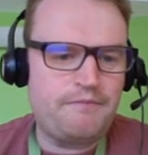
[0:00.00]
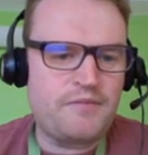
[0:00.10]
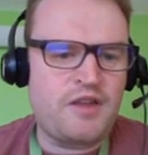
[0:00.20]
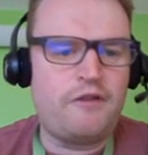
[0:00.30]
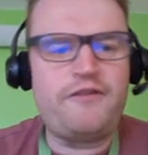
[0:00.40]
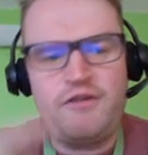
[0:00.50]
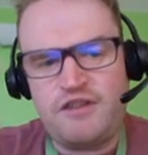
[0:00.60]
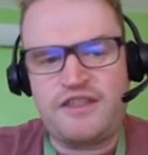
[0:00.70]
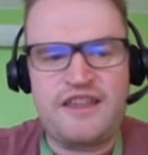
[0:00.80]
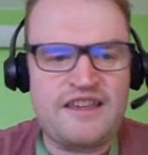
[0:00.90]
So a few
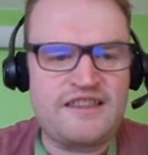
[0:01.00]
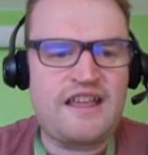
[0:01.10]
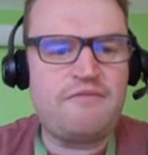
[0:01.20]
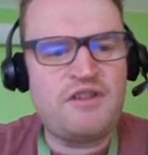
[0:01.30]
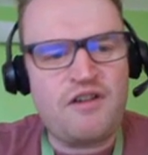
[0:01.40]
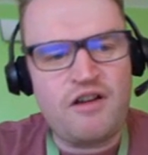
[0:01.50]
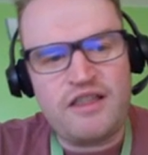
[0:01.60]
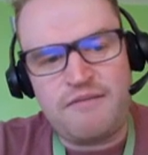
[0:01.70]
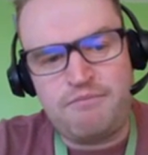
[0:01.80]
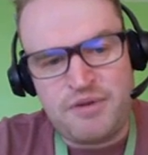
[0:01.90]
other things then, we've got
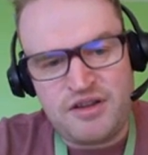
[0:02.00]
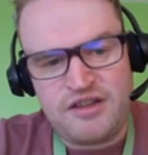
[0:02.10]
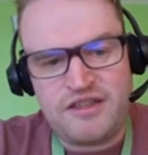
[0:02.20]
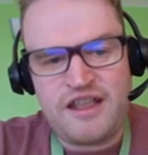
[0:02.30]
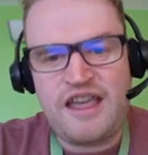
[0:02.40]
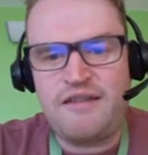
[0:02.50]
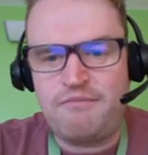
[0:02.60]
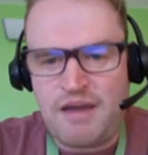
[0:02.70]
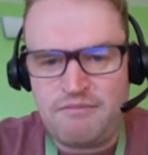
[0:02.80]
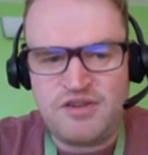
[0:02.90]
like birthday
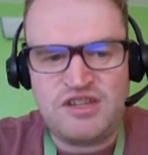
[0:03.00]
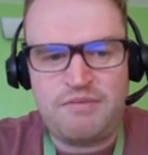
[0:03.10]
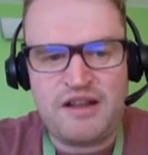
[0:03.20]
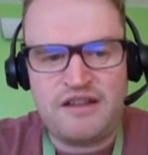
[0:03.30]
and membership